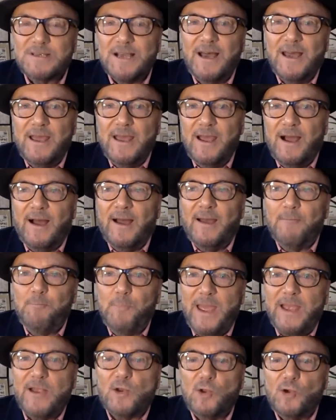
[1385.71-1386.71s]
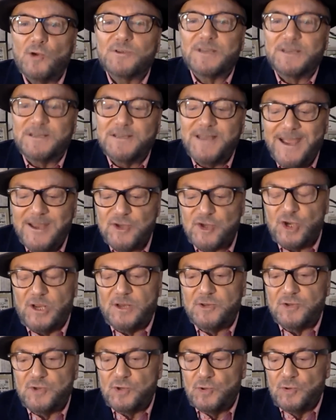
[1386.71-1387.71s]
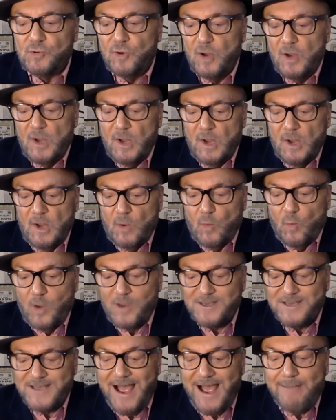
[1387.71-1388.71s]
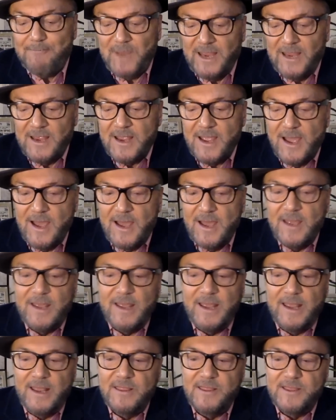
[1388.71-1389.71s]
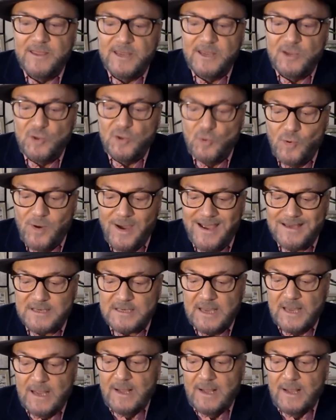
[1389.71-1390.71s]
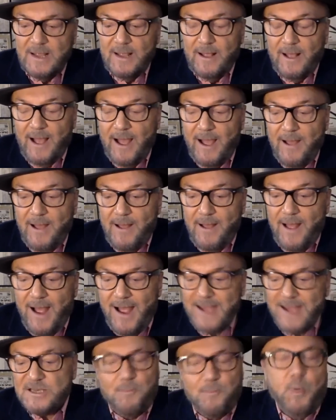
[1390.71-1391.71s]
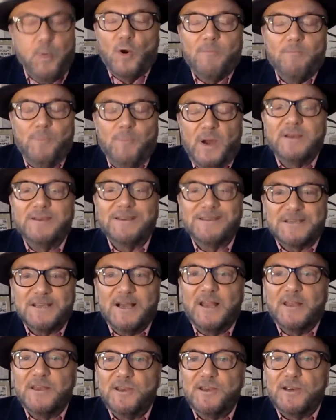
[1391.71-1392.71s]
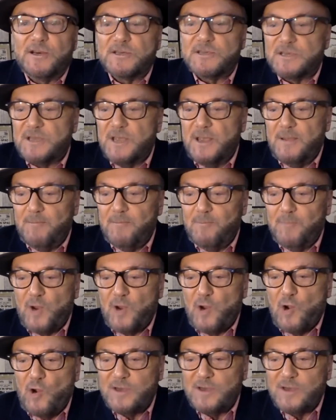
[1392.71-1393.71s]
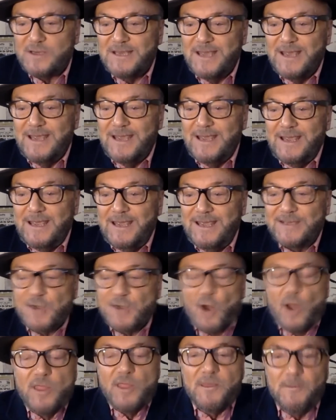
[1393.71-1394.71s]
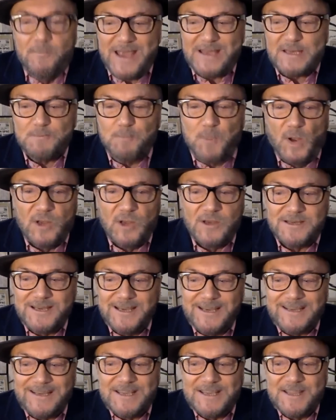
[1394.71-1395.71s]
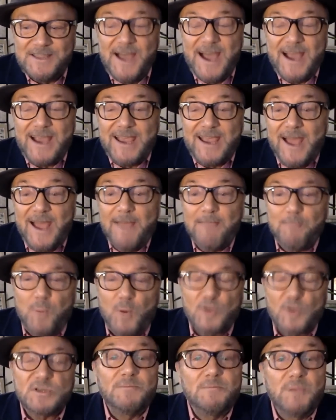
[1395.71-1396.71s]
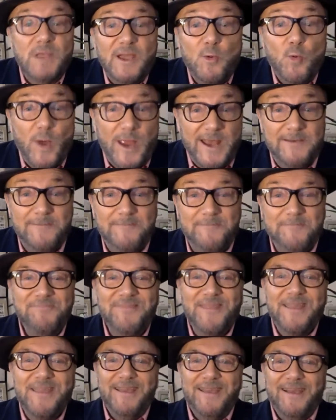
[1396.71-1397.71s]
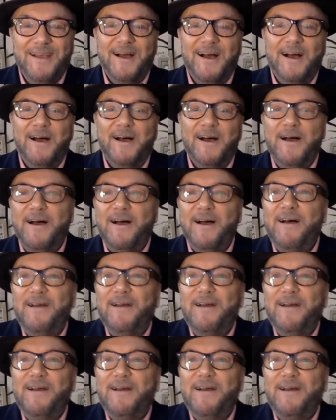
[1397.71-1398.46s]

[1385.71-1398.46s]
I pay close attention to what's happening in the US. I support Bernie Sanders because he's got the best politics that can possibly win. There